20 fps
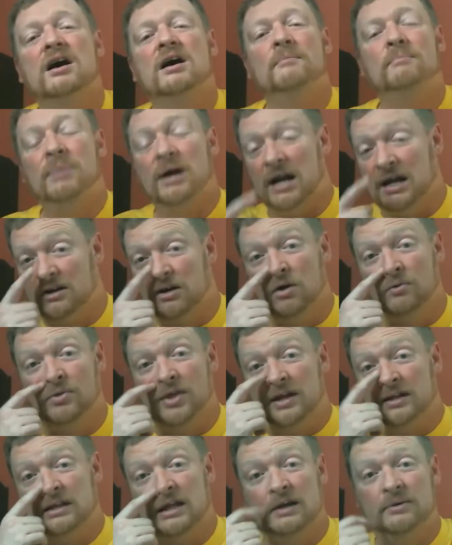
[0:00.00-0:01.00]
but I don't
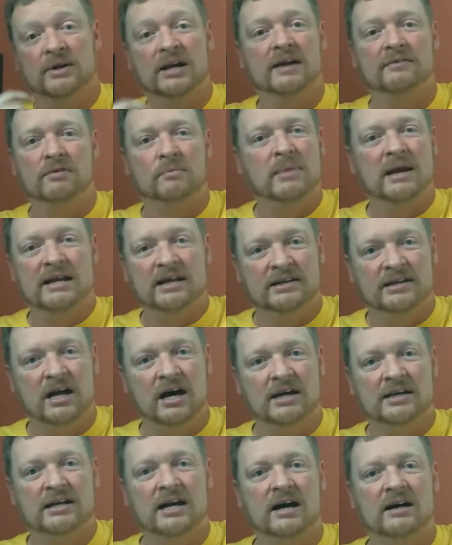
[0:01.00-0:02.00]
think that it would ever make a
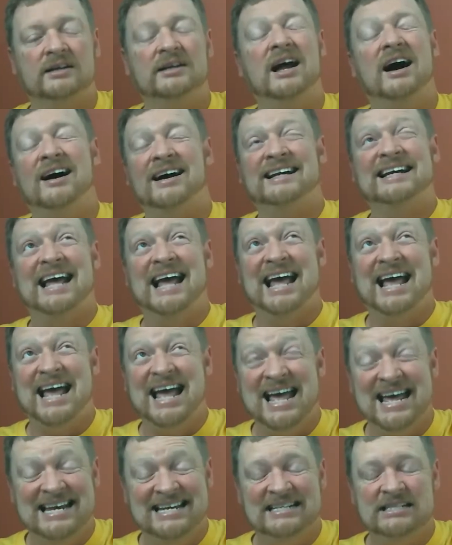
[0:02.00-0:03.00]

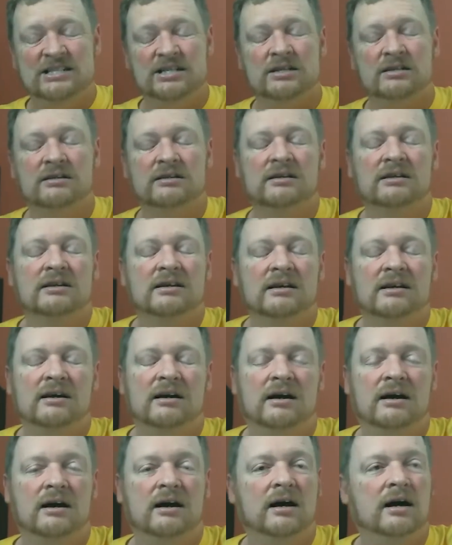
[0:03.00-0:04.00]

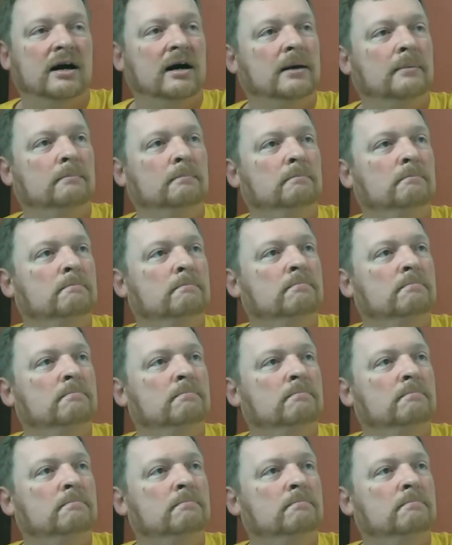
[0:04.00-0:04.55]
9.8.